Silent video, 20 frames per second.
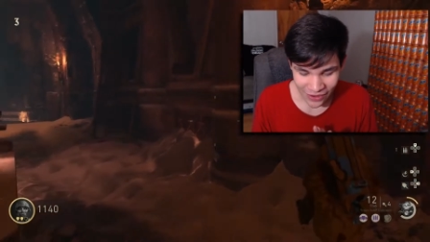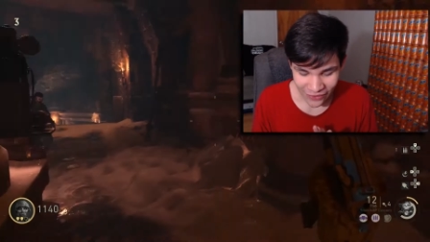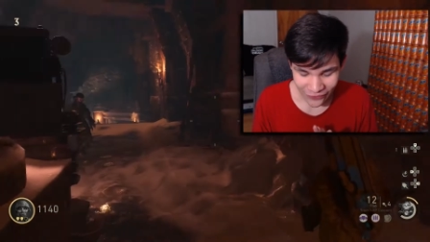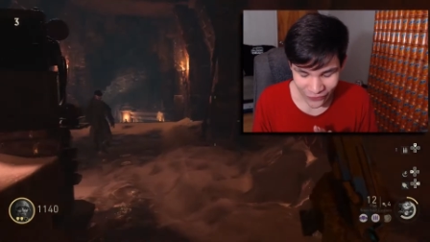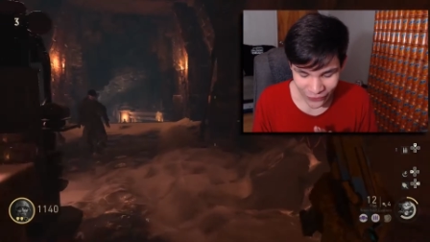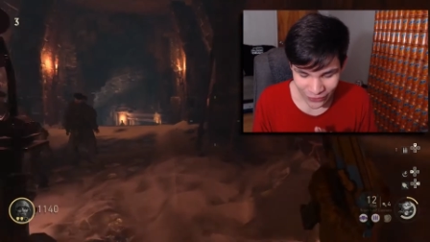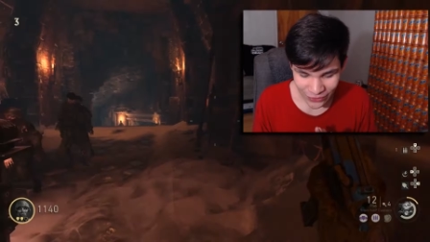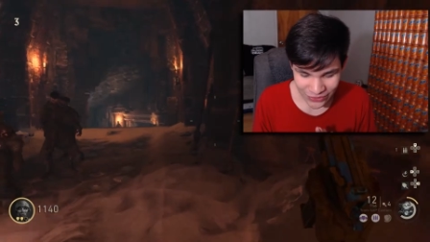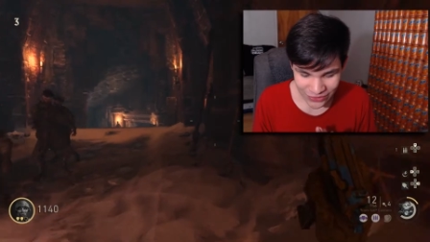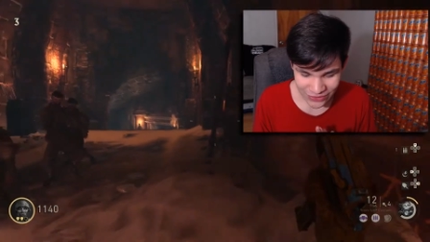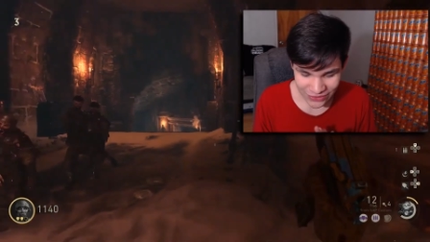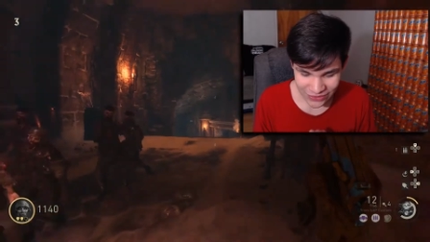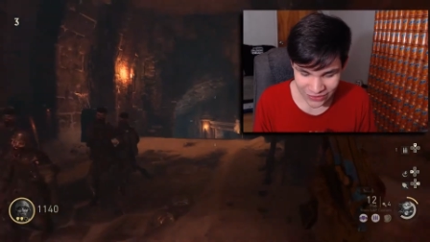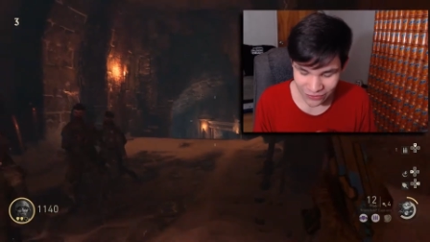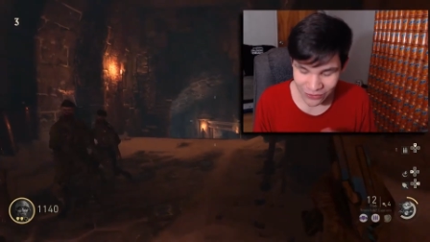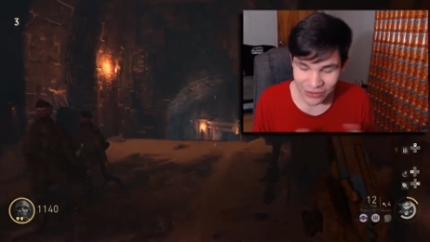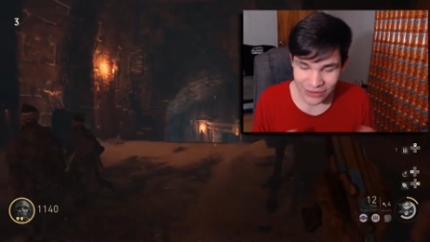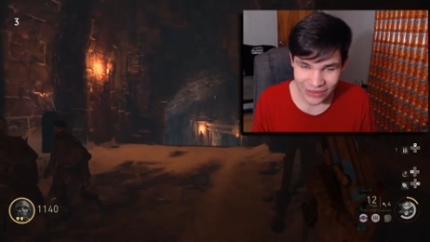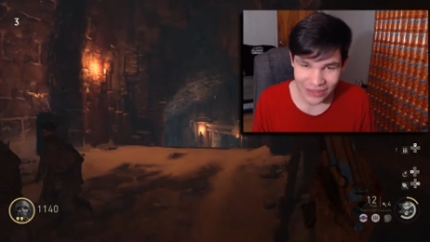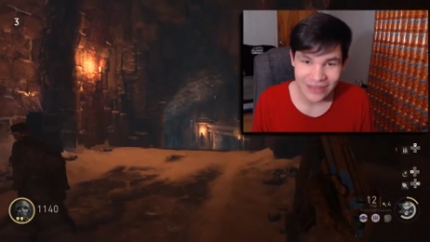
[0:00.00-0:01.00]
of course,
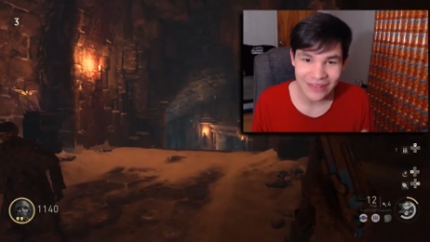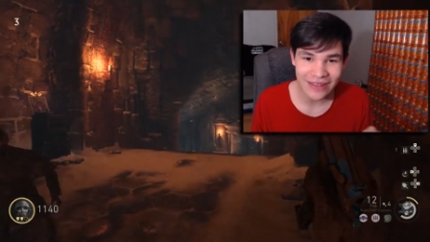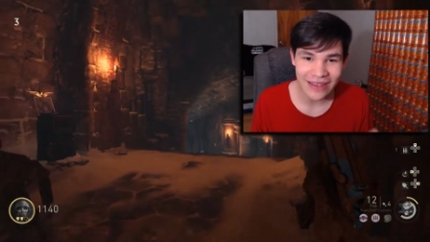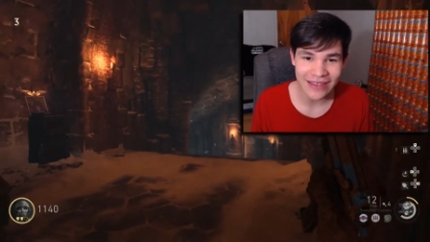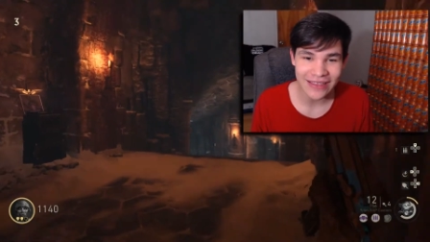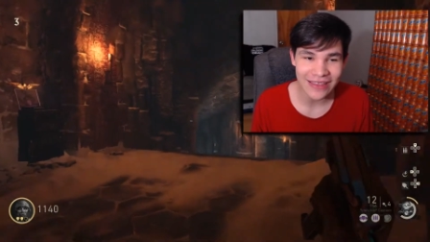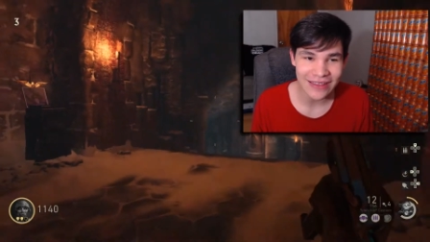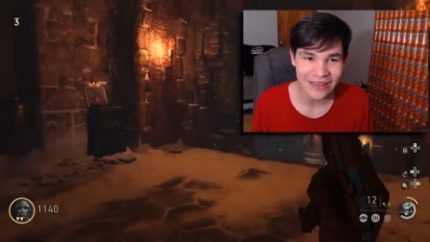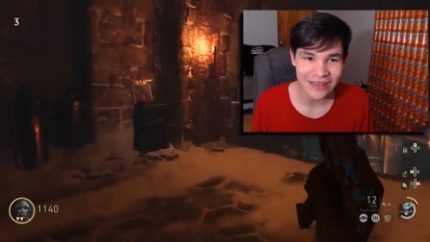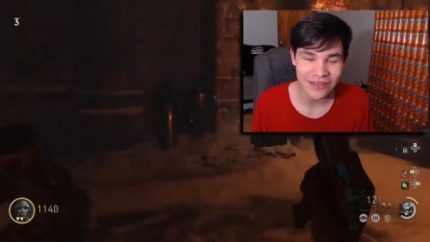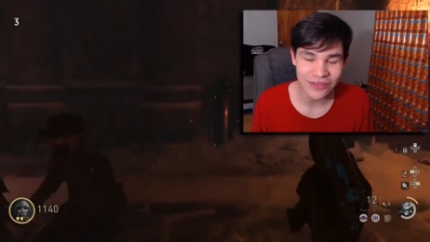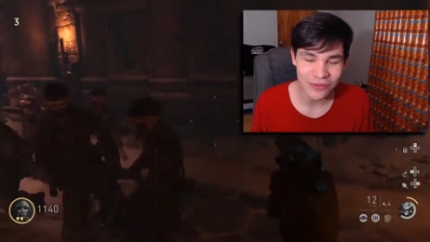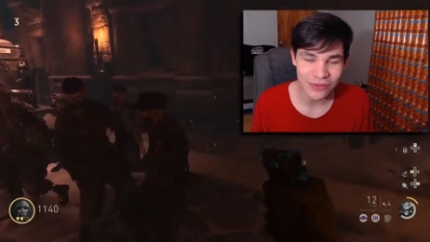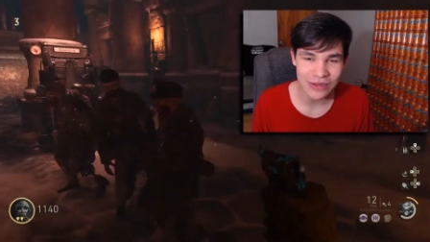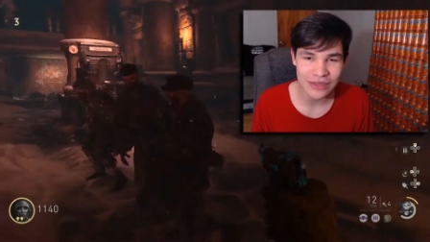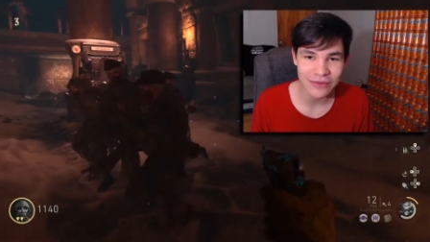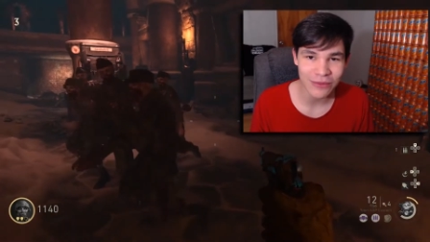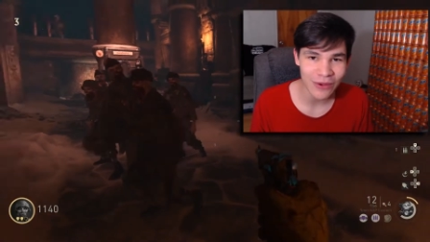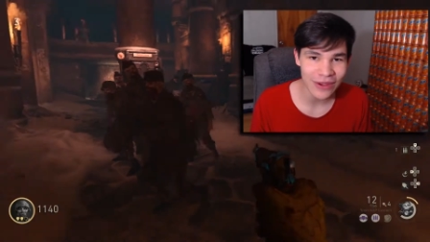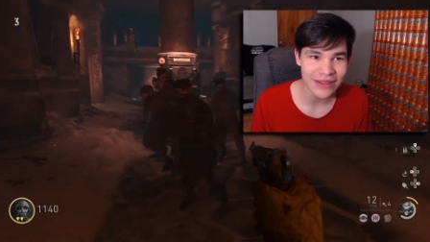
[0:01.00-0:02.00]
doing things like this is the
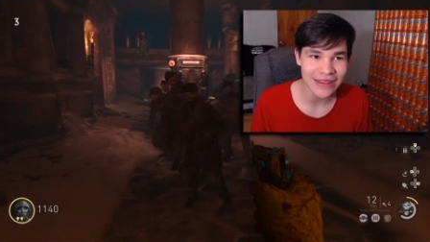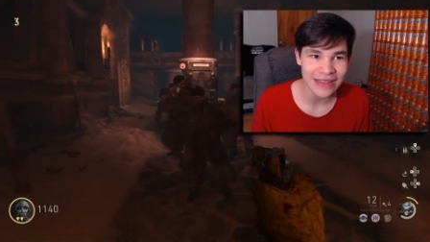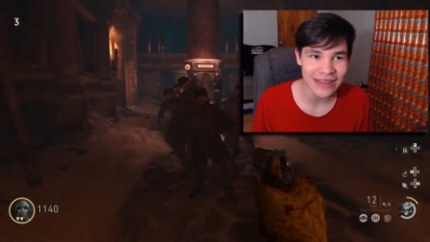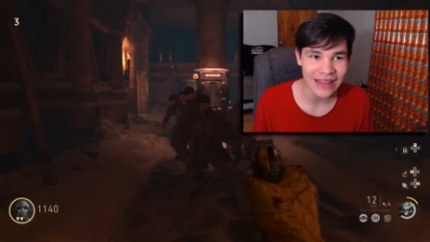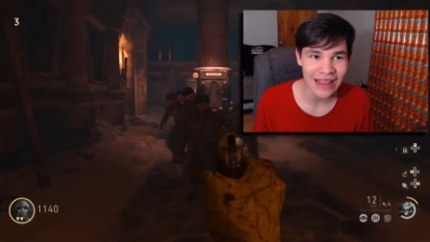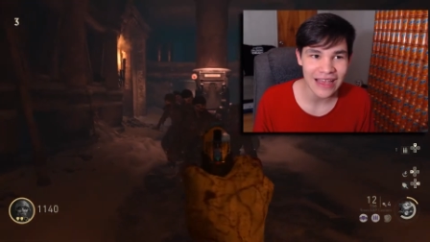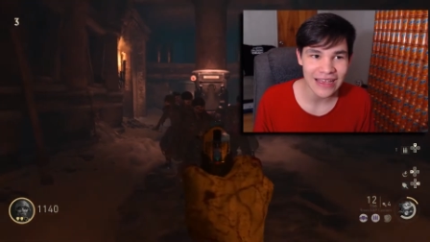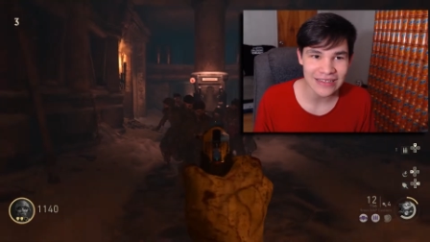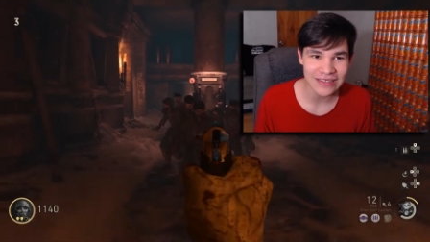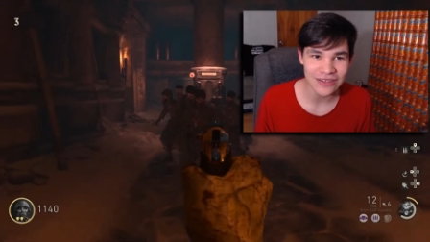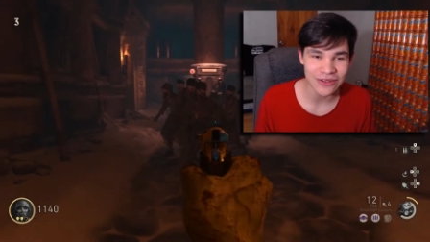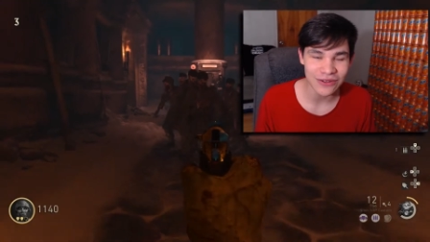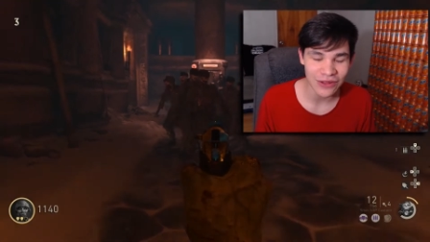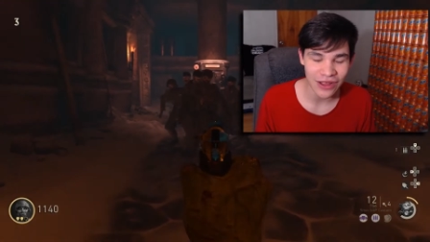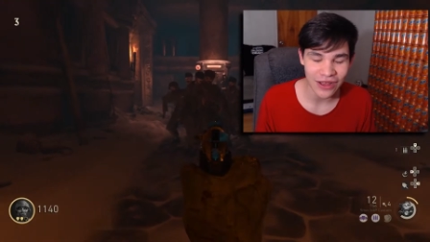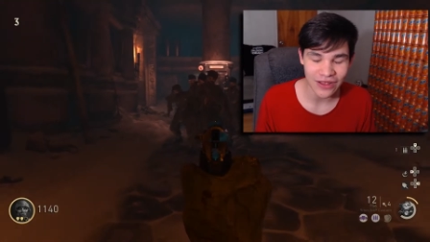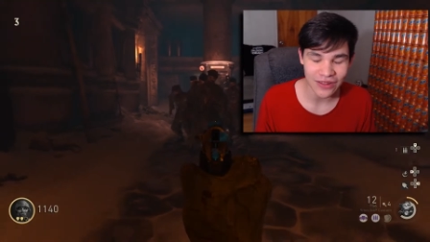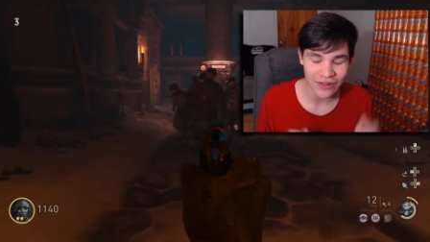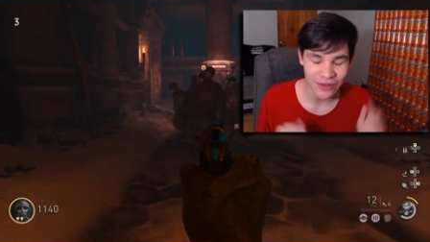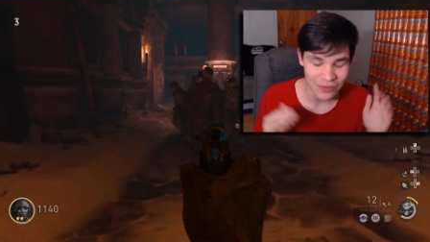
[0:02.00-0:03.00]
reason why they last so
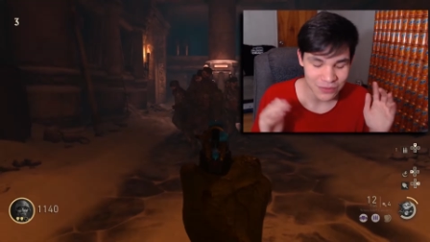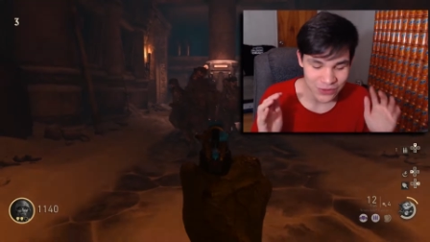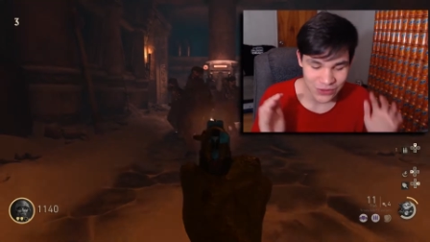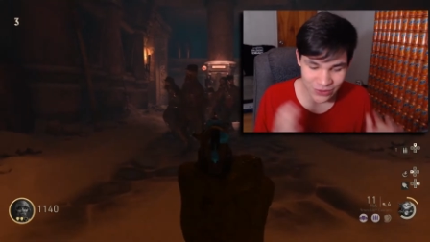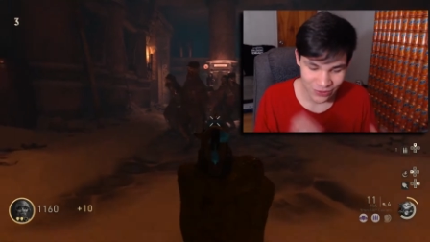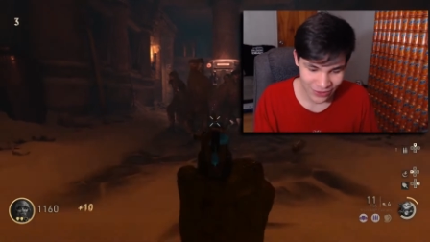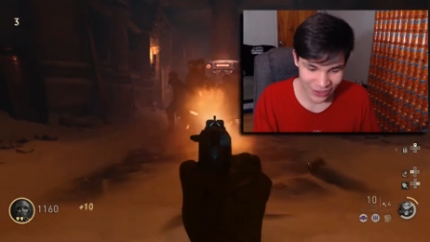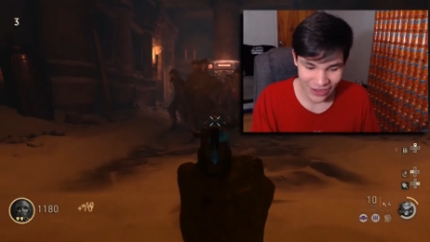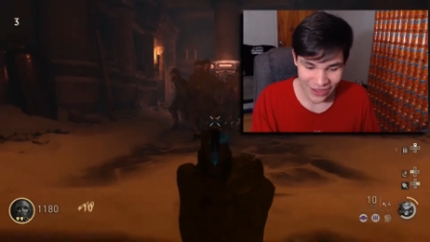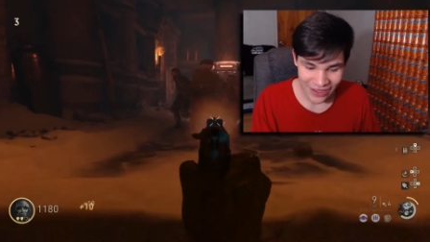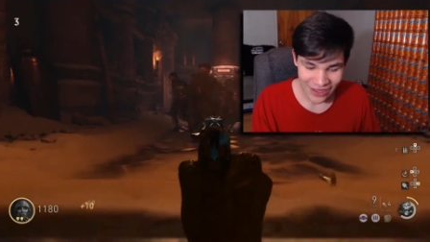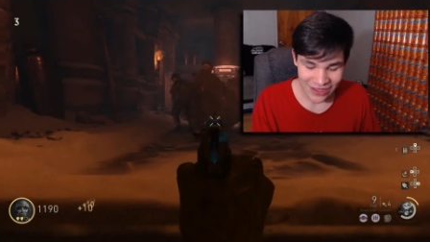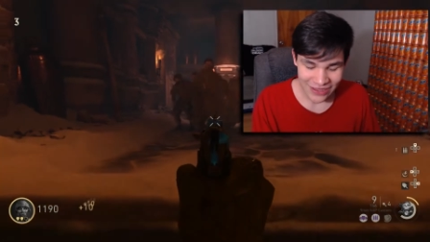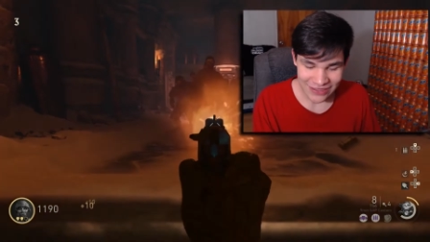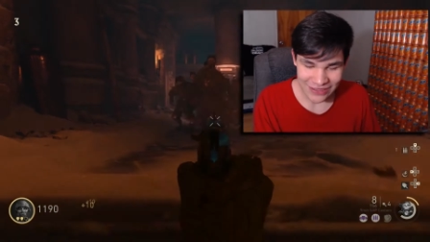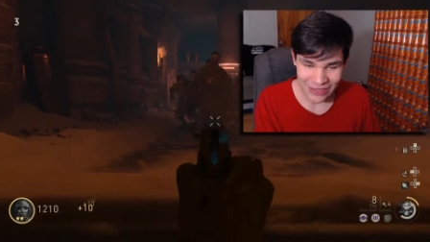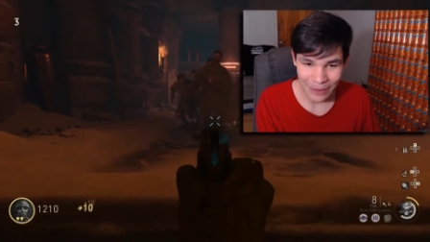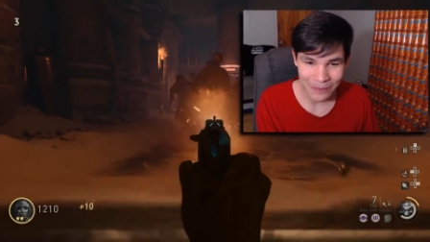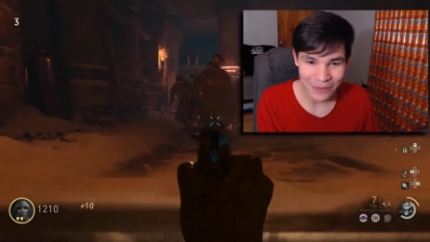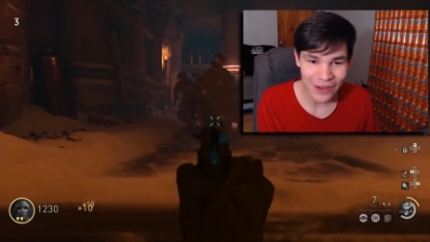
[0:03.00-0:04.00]
long, so I'm just going to
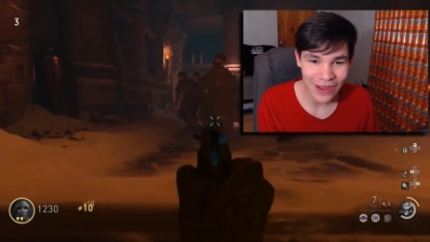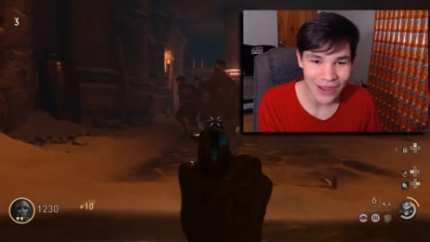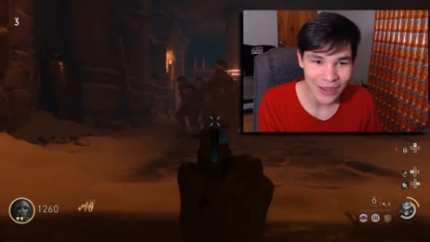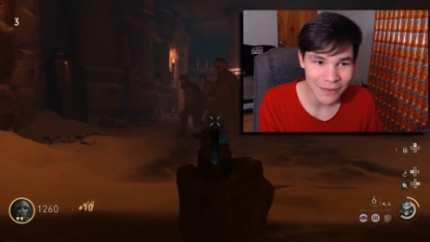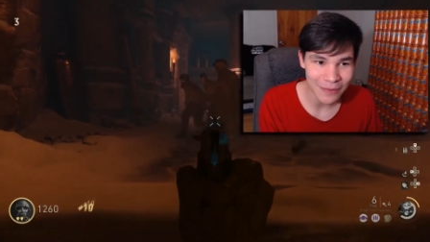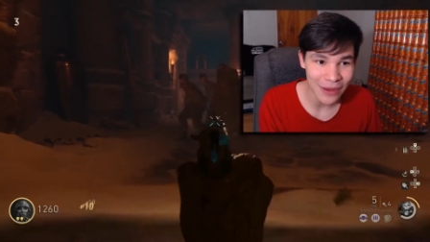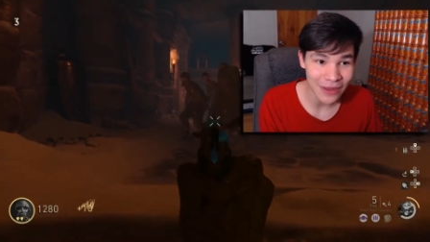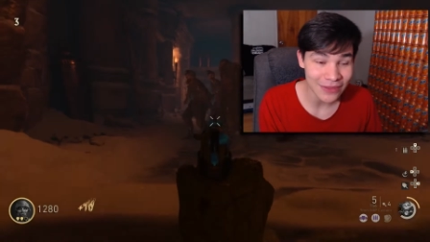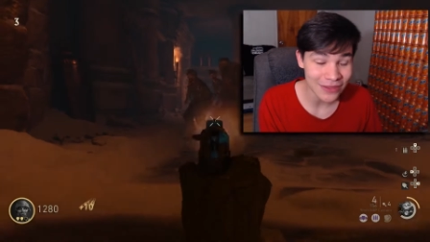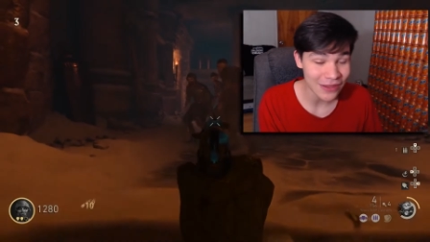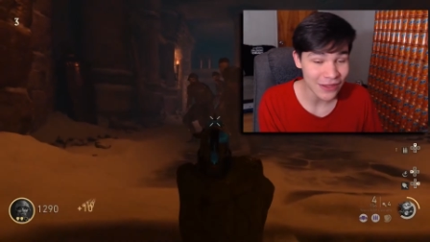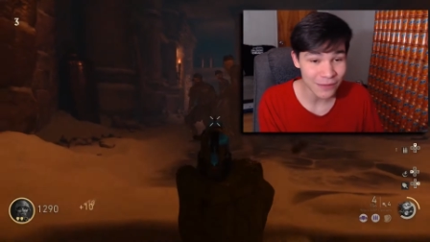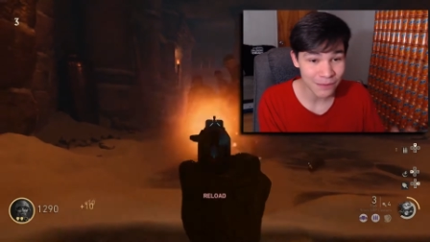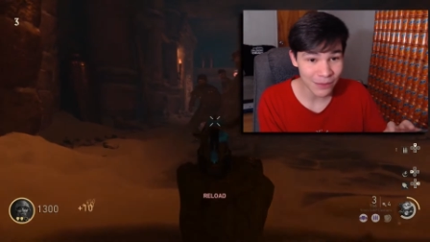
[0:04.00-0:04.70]
stop talking about this.